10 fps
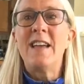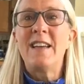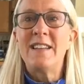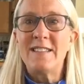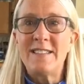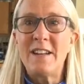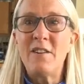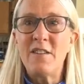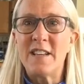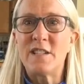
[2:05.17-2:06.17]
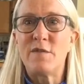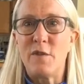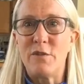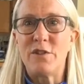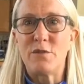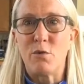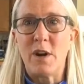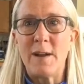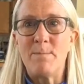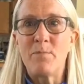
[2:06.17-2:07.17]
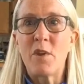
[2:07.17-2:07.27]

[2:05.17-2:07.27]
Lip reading: Consider this food story.